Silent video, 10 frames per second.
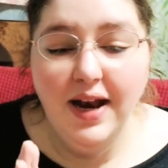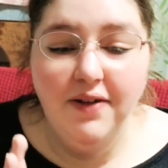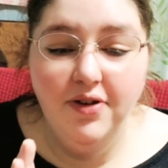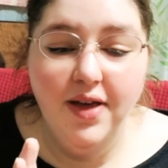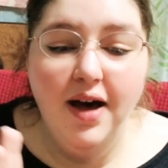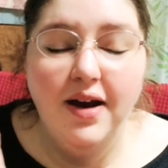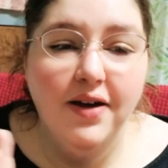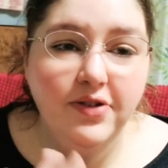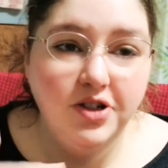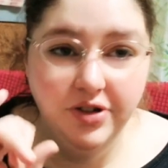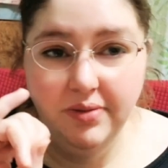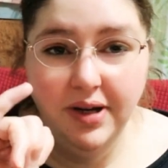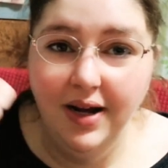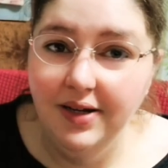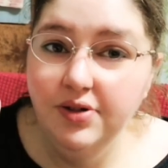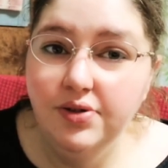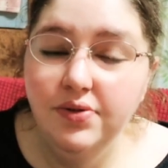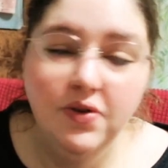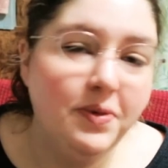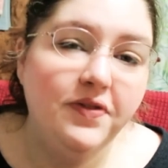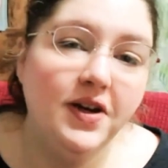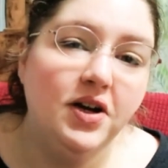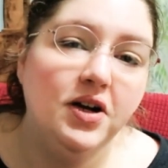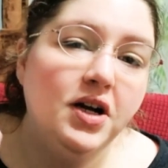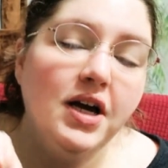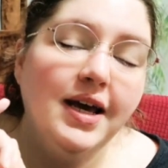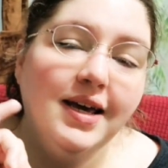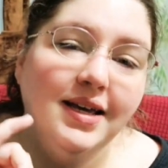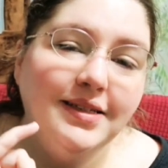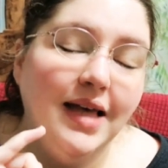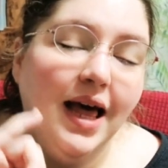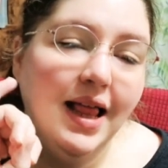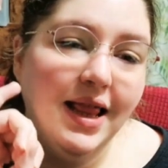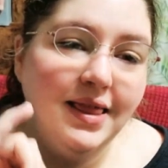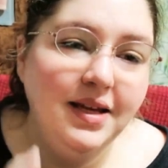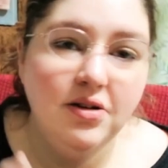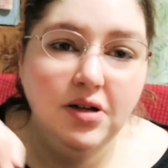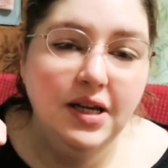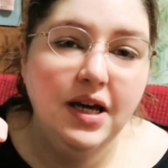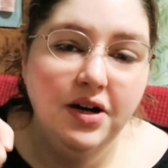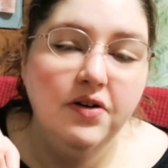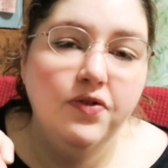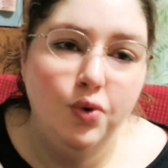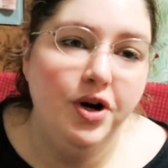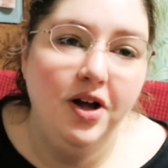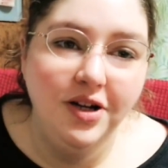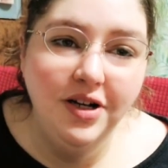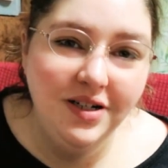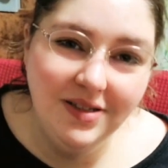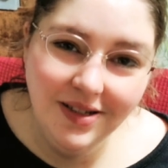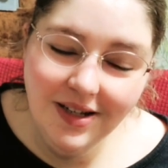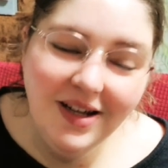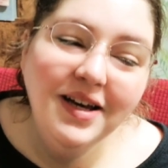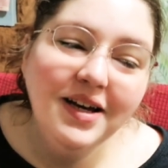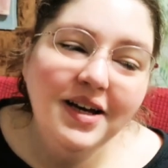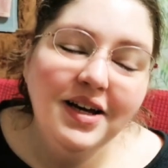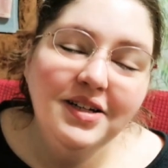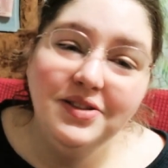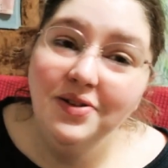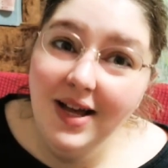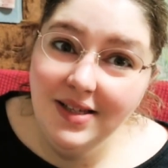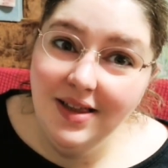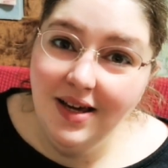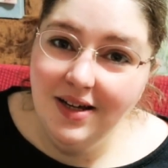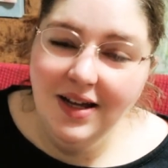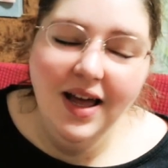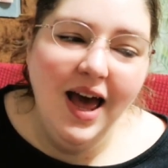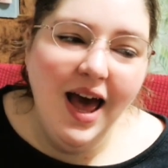And after that, every treatment I do for my finger is literally under $4. So that's the thing.